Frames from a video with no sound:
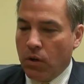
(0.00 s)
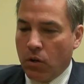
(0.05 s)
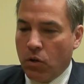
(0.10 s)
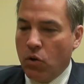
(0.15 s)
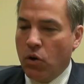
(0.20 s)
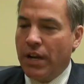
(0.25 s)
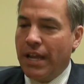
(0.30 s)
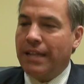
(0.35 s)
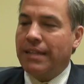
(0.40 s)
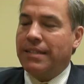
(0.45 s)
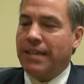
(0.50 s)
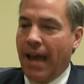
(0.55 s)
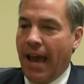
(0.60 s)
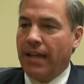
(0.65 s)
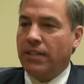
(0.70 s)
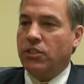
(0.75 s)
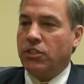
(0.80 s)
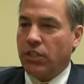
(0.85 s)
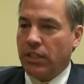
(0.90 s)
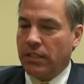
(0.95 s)

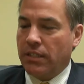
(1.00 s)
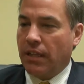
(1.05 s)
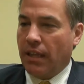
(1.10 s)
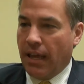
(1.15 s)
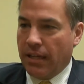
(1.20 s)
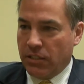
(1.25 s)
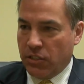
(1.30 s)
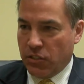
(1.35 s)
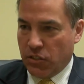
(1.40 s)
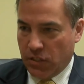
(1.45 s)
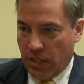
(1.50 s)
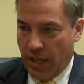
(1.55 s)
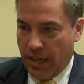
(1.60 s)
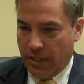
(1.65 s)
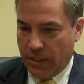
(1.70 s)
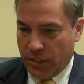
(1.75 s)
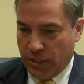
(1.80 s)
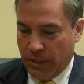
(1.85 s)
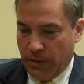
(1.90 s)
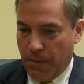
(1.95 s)
good-intentioned
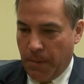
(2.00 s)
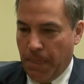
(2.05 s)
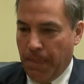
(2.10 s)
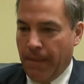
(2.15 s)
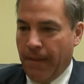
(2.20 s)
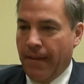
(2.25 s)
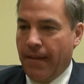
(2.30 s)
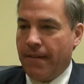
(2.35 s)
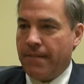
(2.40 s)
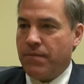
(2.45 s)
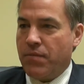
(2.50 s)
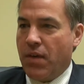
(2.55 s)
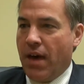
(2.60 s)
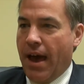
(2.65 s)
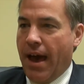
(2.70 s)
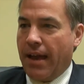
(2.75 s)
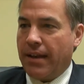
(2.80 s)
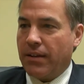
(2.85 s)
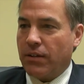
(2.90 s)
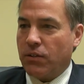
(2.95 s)
legislation
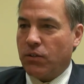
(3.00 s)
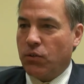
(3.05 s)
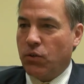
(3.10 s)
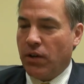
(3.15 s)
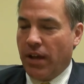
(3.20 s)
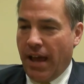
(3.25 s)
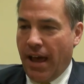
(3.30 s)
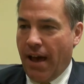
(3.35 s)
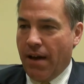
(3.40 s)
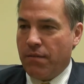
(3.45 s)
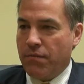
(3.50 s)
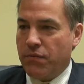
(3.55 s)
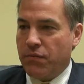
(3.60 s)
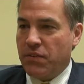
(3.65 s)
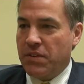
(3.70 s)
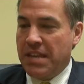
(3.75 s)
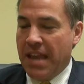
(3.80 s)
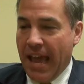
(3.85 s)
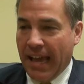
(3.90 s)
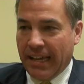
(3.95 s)
that could have
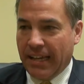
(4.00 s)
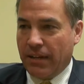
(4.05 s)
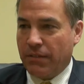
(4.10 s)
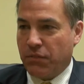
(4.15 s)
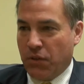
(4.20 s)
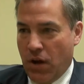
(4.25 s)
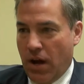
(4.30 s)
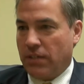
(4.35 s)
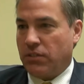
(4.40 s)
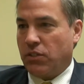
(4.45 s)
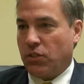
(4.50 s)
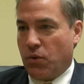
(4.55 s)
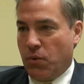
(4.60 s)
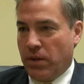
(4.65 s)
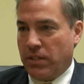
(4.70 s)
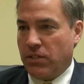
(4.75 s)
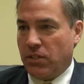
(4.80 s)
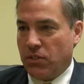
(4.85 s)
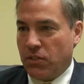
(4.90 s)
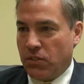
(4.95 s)
negative
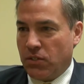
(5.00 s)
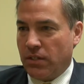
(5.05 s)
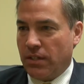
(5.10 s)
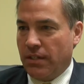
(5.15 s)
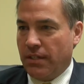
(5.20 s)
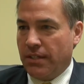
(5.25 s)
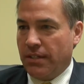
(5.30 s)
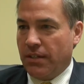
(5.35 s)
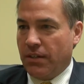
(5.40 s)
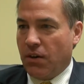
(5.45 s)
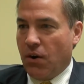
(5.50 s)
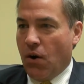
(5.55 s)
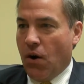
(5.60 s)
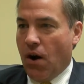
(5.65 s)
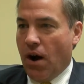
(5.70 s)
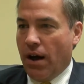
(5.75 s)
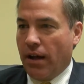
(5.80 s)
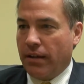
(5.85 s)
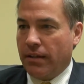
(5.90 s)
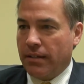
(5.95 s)
consequences
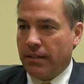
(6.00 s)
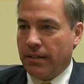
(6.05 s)
on